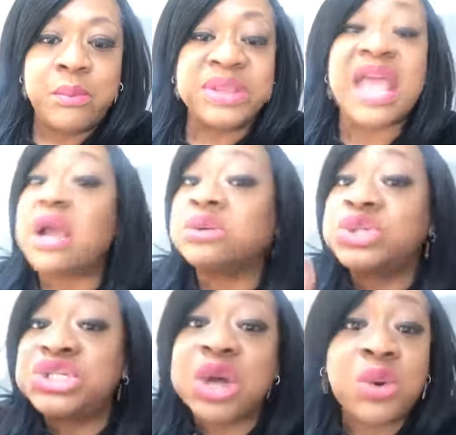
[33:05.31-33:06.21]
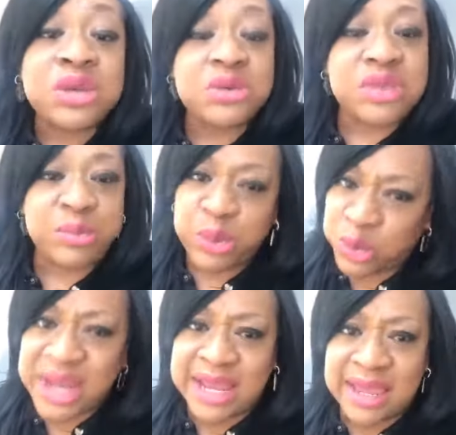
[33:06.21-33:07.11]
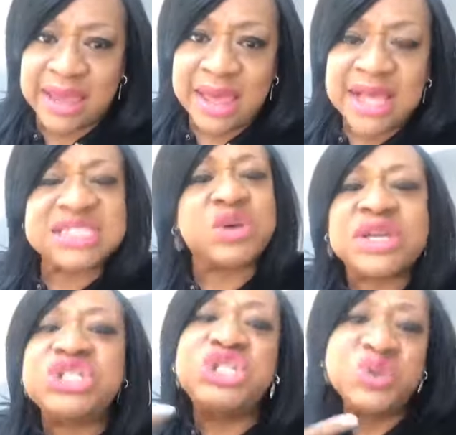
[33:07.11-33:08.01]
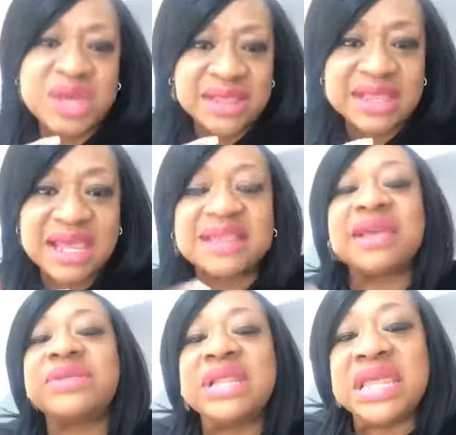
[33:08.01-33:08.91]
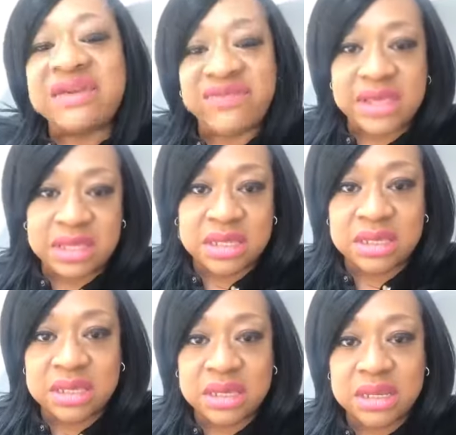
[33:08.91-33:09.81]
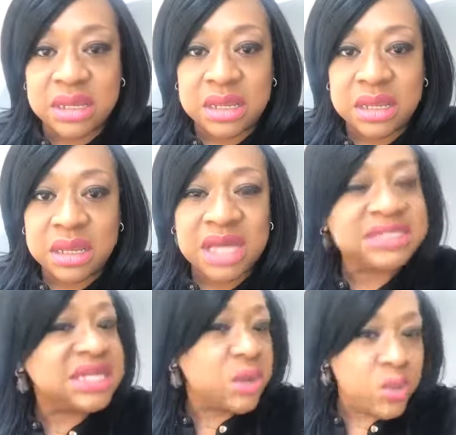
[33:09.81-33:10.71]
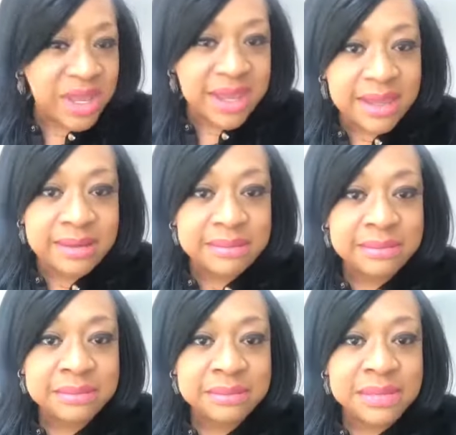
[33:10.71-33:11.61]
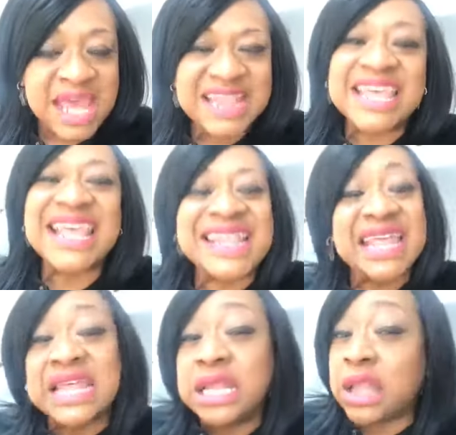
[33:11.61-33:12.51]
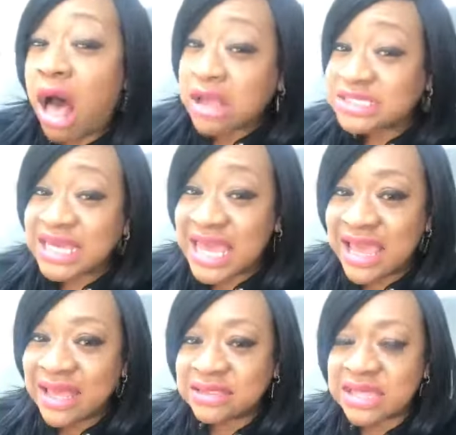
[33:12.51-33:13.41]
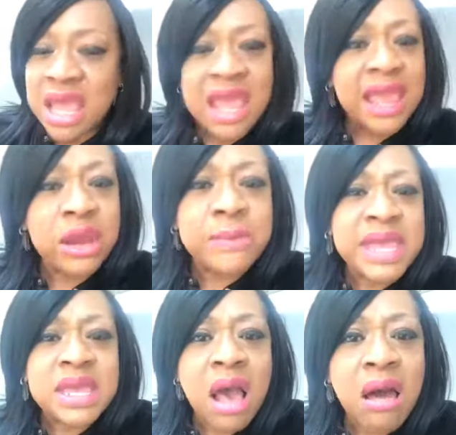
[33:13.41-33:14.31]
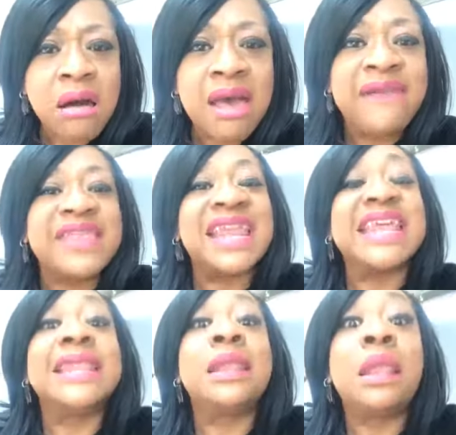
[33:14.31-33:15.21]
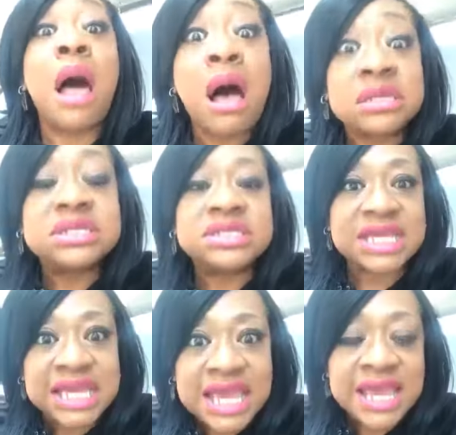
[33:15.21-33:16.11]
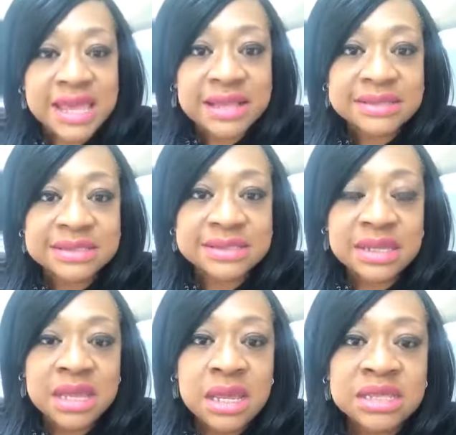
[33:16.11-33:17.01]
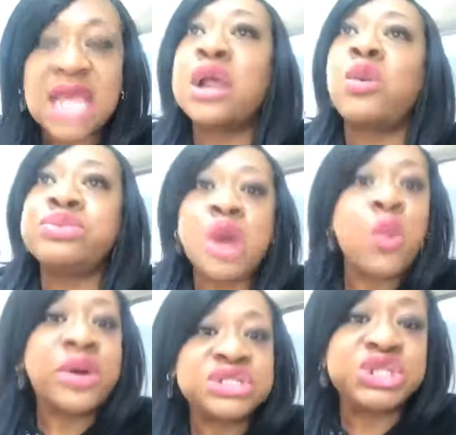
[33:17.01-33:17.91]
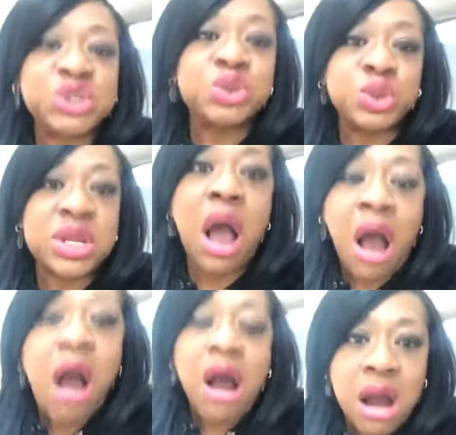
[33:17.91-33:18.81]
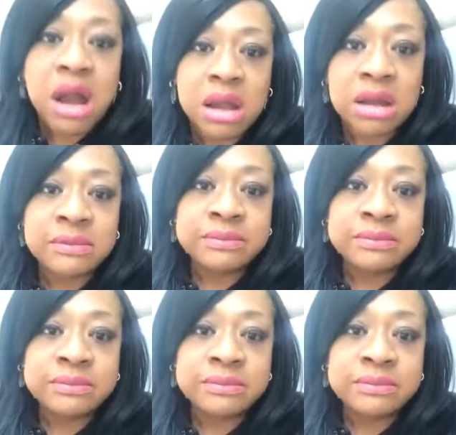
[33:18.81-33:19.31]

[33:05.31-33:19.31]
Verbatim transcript: But they gonna show you the pretty so that you can think they're living good. Until when? Then they done lost kids. Hear me, y'all. They done lost kids. They don't know where children are.